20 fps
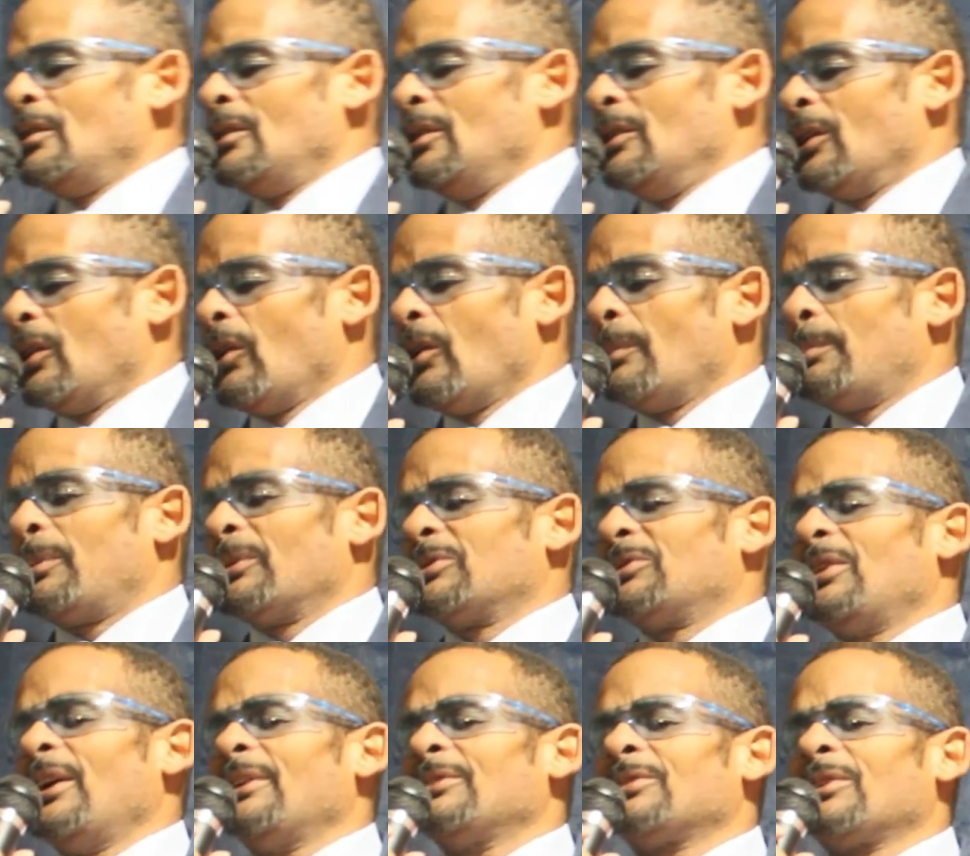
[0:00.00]
And Lord,
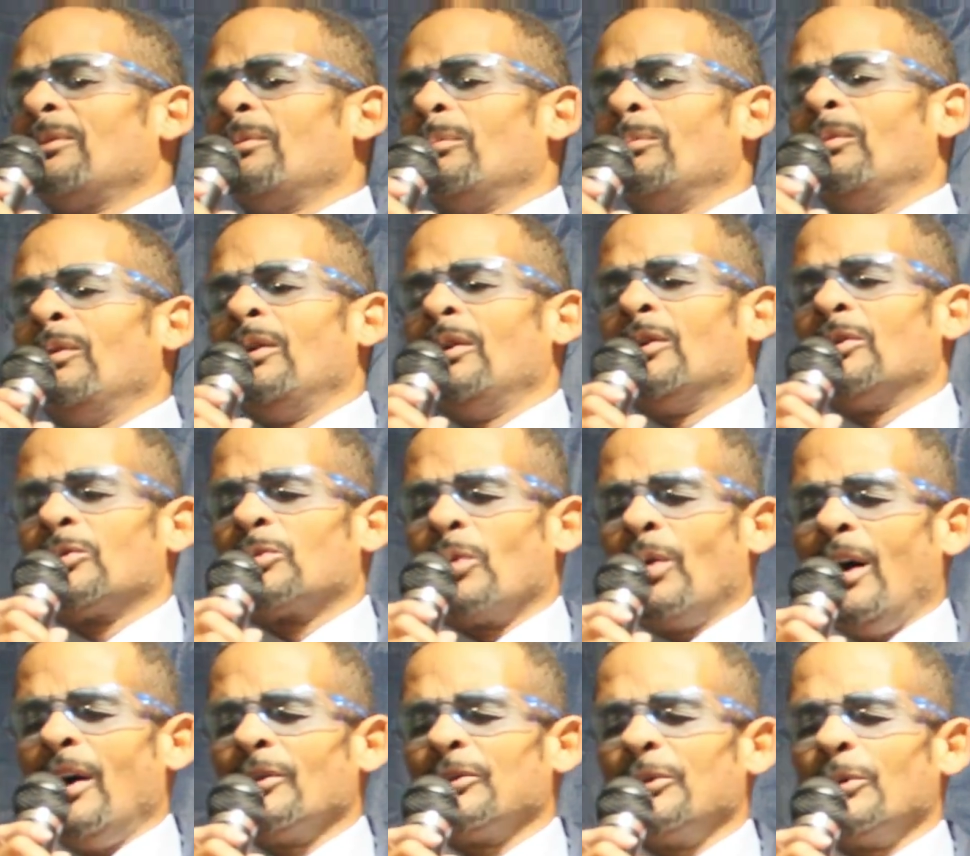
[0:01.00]
protect them
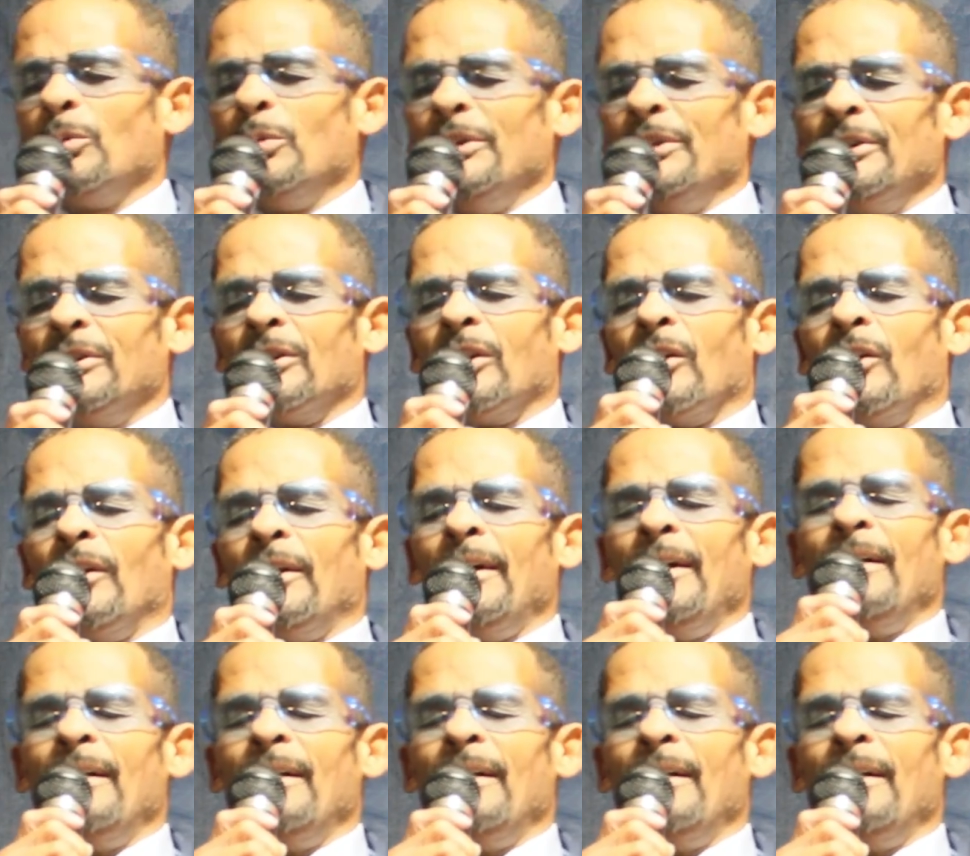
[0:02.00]
throughout the week, Lord.